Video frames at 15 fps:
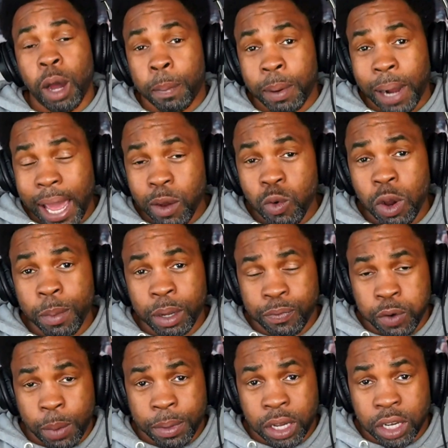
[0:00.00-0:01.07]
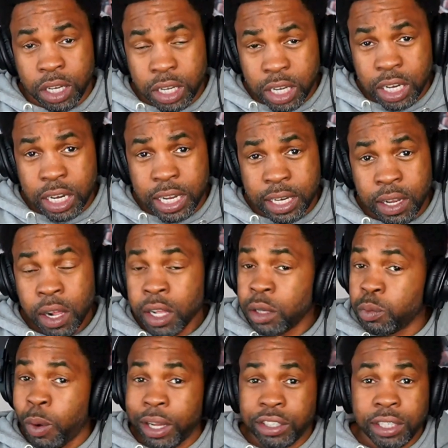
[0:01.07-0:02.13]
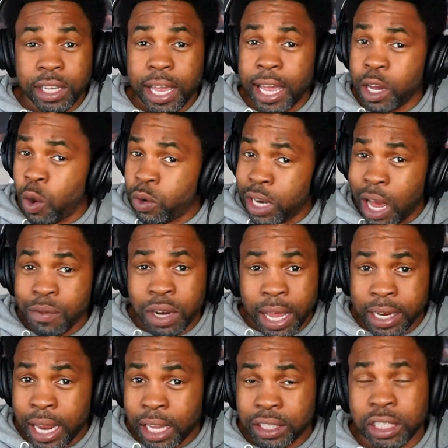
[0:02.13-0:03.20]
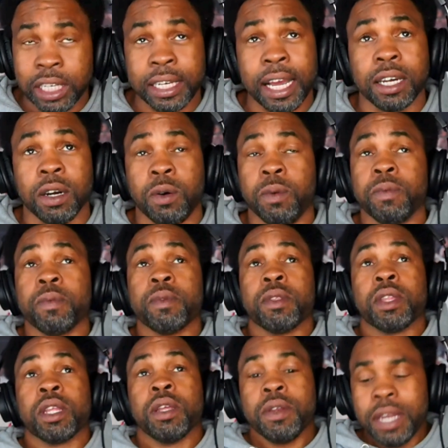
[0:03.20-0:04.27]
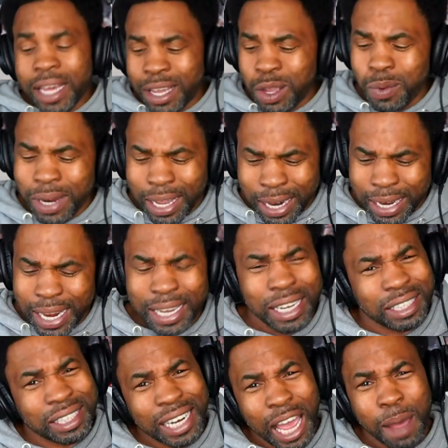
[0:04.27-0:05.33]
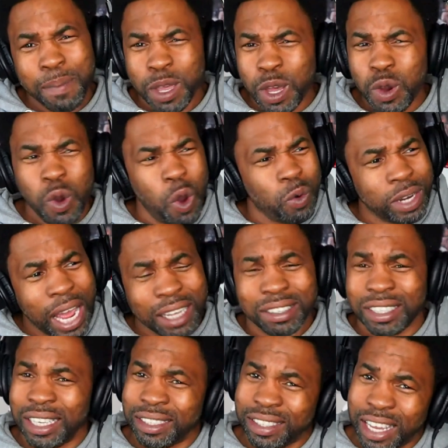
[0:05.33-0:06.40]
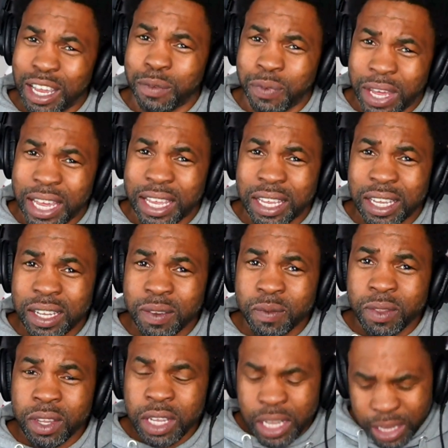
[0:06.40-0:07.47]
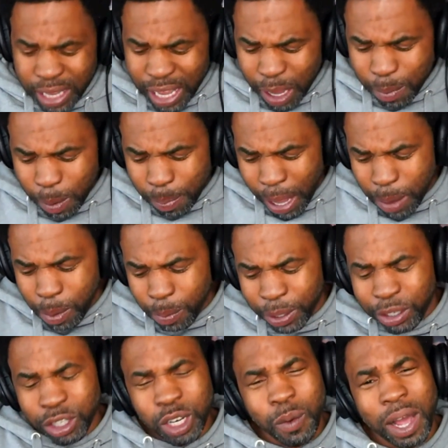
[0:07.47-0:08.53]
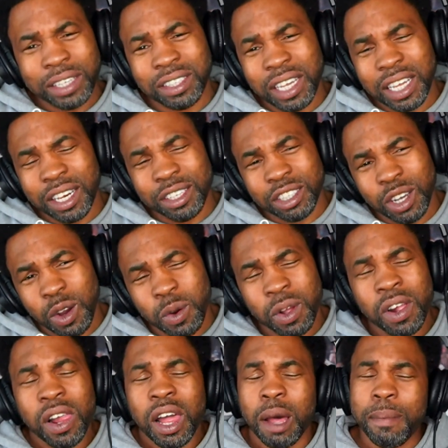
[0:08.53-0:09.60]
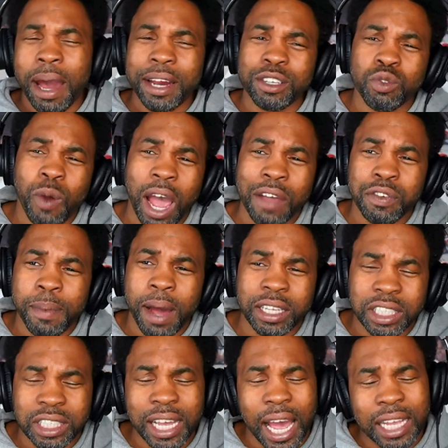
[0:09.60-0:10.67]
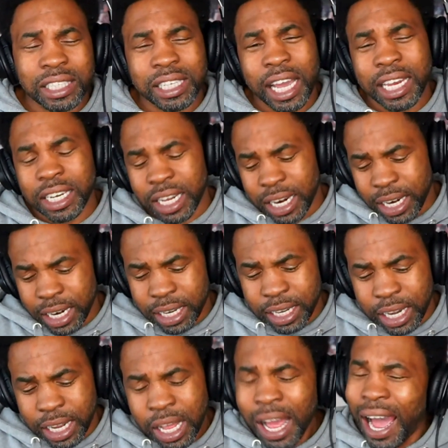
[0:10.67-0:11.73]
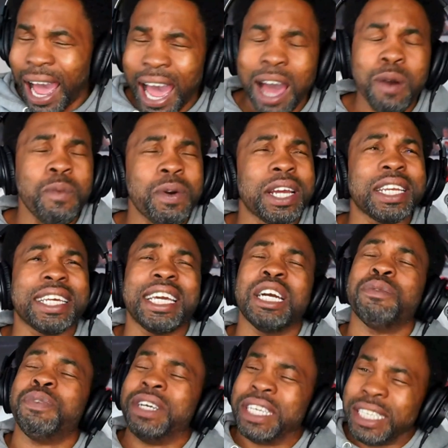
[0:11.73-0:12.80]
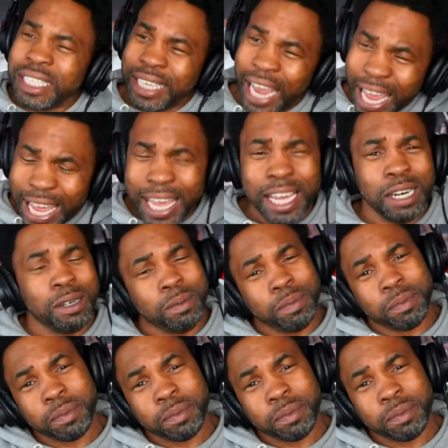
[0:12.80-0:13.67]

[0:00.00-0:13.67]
A black woman from the hood, boy, she ain't gonna never let that shit there go. Nigga, you let a nigga slap you on national TV? Yeah, but baby, but you know, I said a joke about his wife about G.I. Jane and that haircut. I wouldn't give a damn.